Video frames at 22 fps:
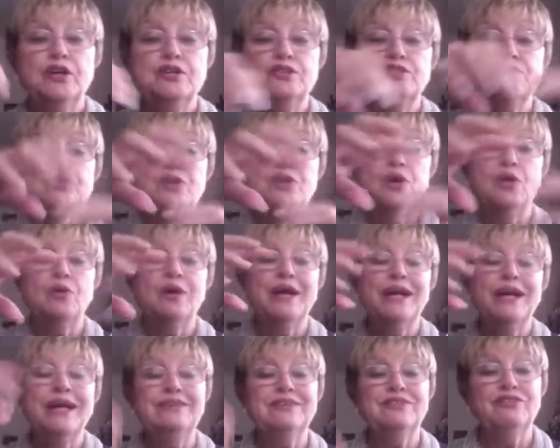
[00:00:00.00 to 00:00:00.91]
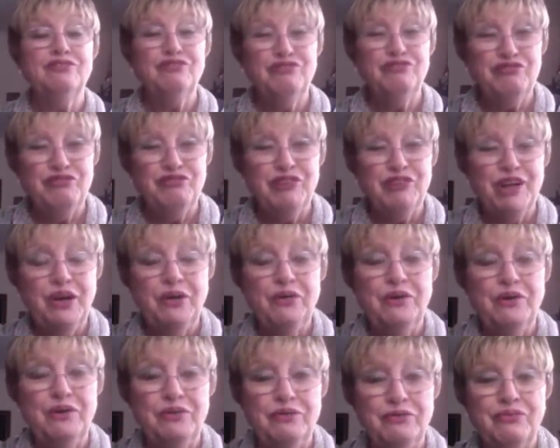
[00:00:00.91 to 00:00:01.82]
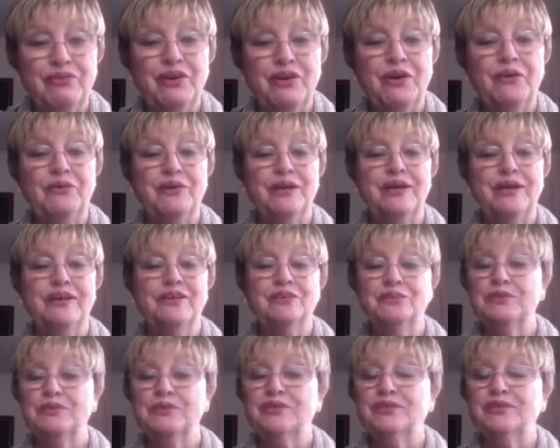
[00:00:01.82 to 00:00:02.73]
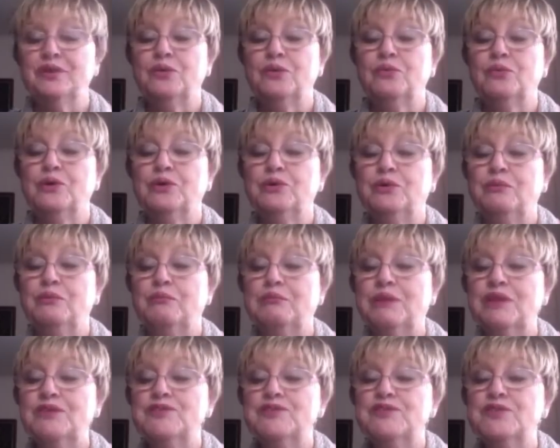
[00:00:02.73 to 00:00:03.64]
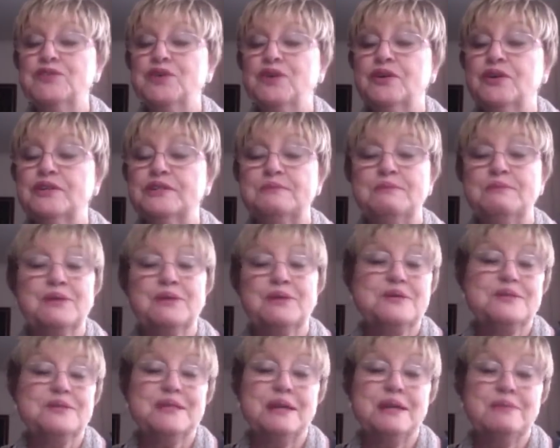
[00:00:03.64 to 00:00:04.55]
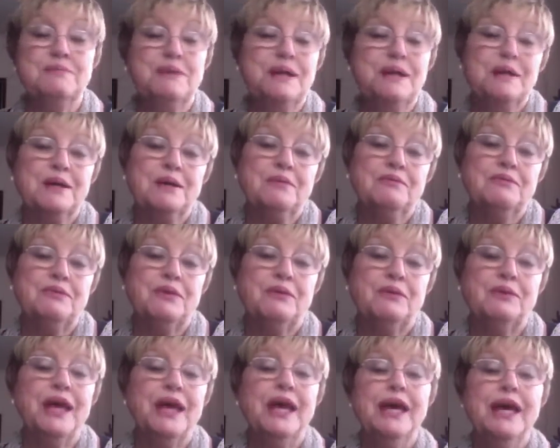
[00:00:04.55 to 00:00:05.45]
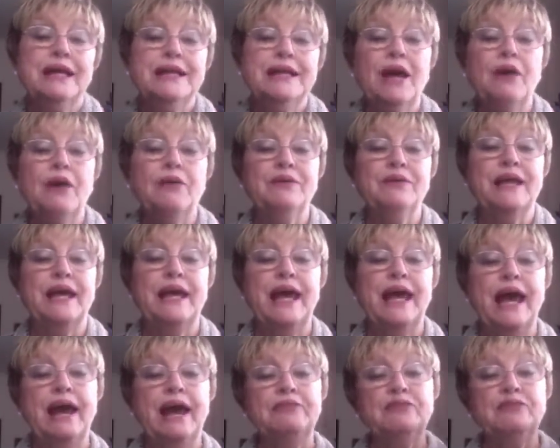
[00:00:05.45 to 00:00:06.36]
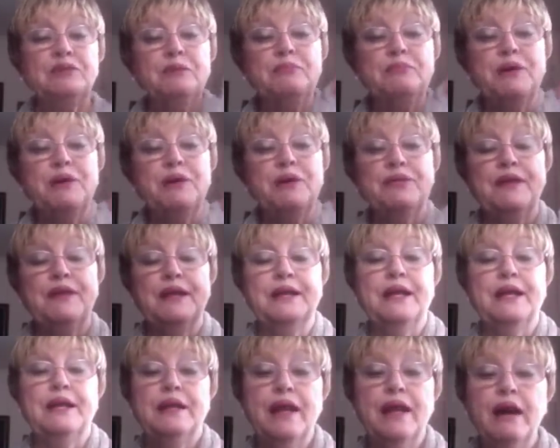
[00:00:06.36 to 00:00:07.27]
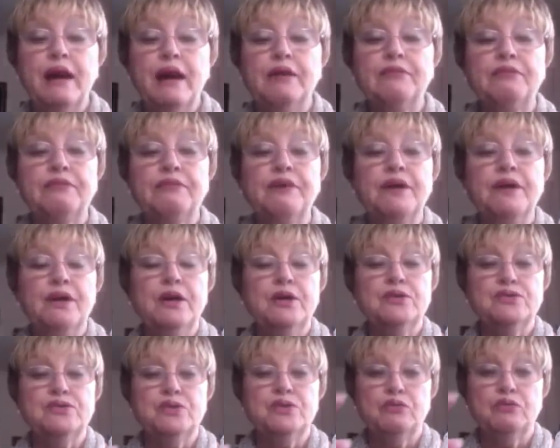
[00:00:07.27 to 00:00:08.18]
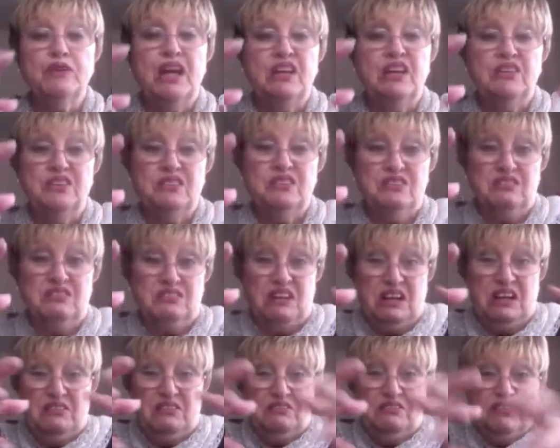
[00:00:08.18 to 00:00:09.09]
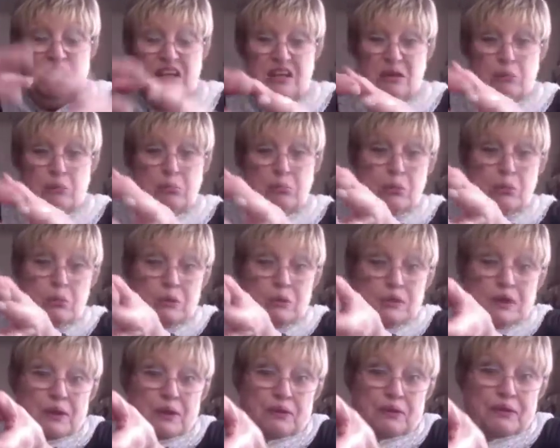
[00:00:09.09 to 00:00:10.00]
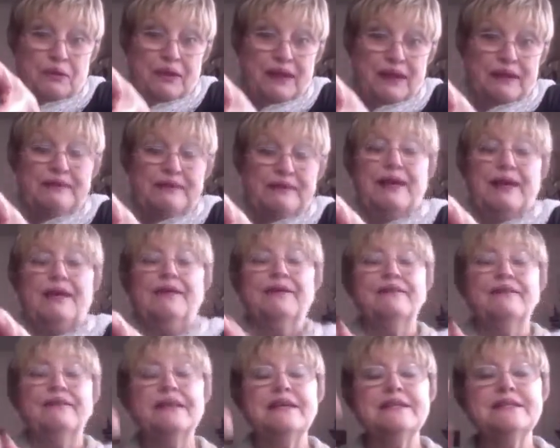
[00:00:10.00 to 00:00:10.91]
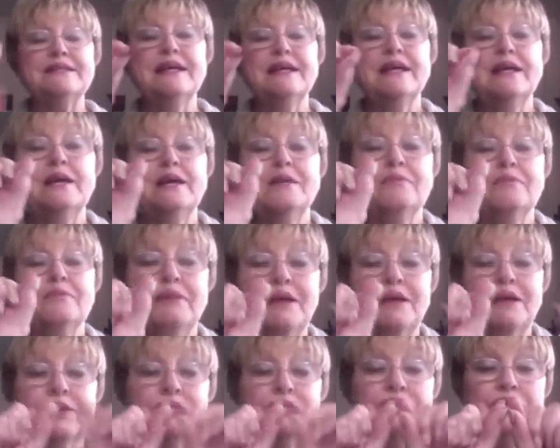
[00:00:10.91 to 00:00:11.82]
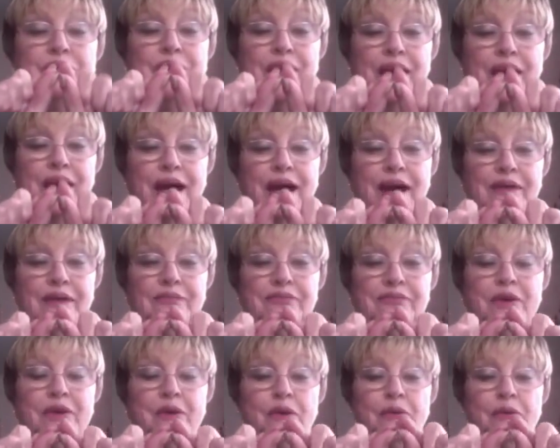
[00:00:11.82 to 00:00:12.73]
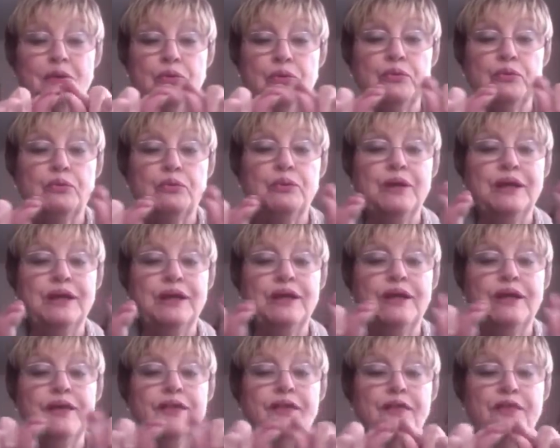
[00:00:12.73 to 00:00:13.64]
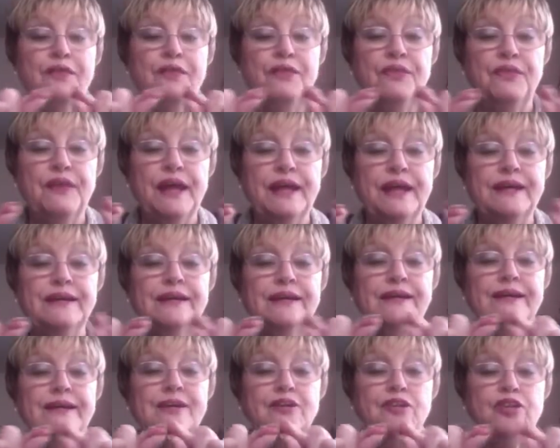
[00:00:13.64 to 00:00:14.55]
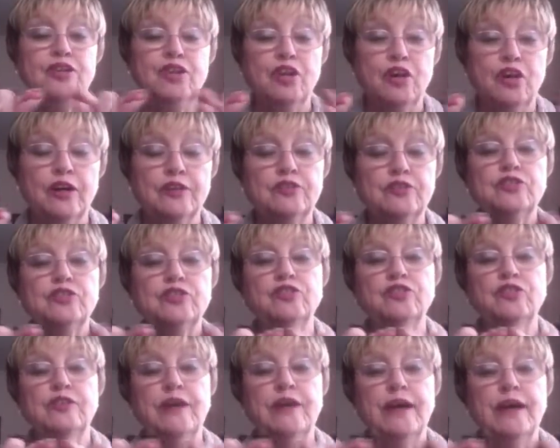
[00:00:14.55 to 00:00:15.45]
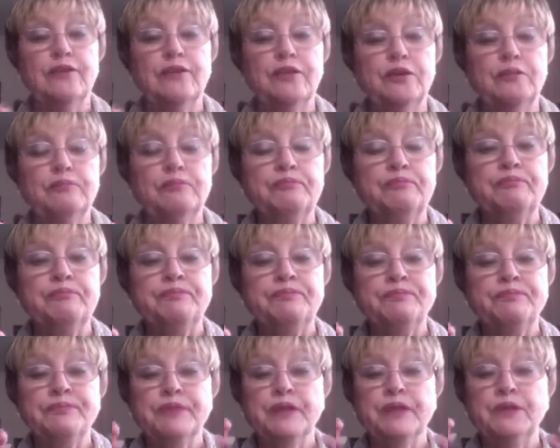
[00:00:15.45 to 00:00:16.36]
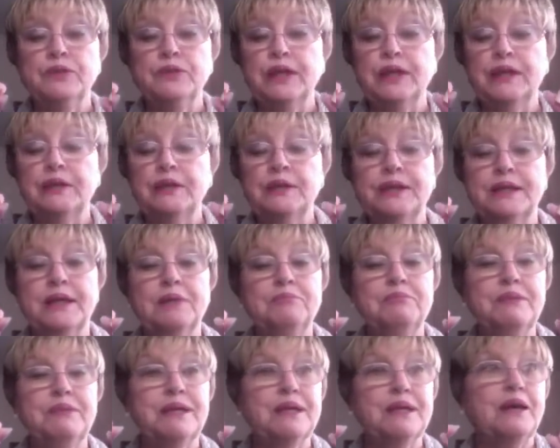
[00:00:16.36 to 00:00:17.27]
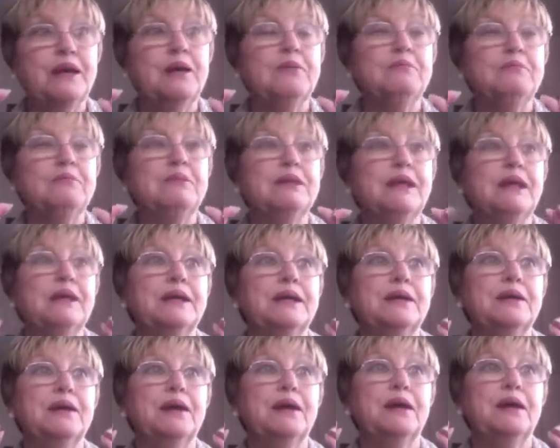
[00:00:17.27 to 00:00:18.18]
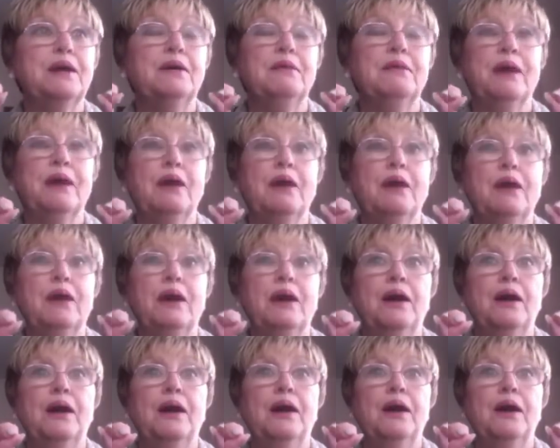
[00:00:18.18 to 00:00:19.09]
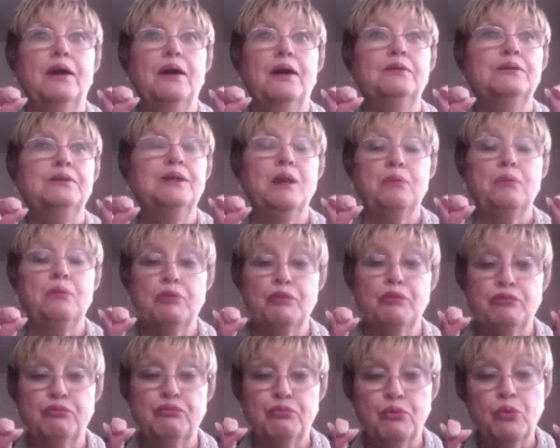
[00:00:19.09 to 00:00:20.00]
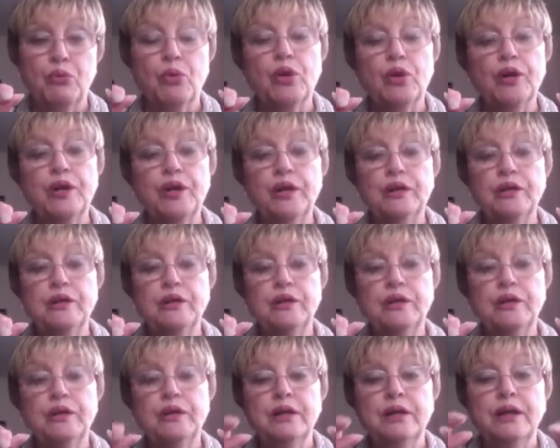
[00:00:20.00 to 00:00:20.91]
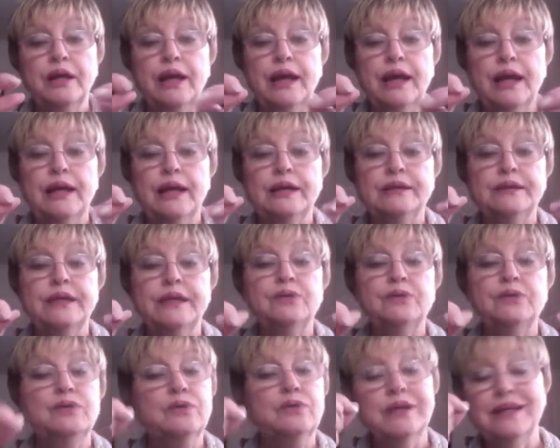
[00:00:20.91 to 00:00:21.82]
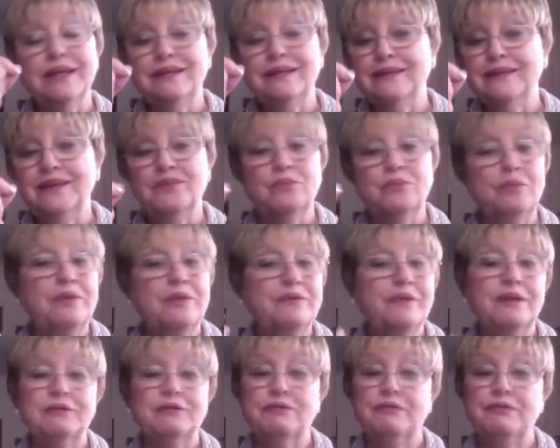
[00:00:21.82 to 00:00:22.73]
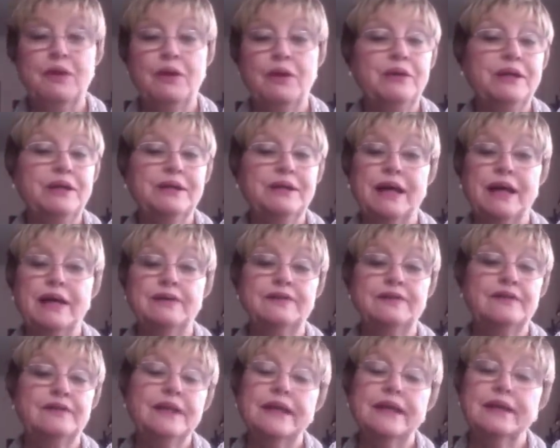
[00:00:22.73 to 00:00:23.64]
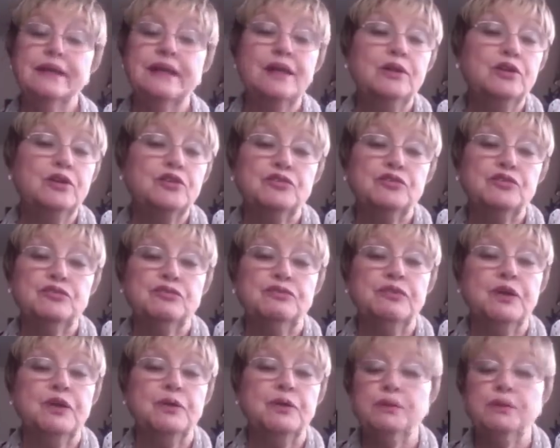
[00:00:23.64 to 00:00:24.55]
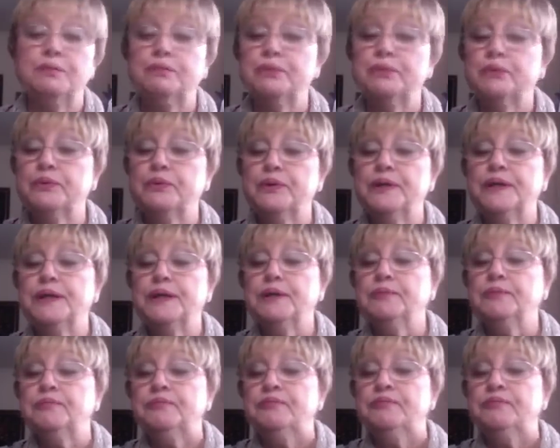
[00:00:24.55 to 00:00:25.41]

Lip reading: So it's very, very interesting when you mix yarns, because they become now they have to be thin enough so that you don't have like a bulky thing like this. But if you have 3 thin yarns together, it can become like a number 4. And then you can knit with it very nicely, and it looks very pretty.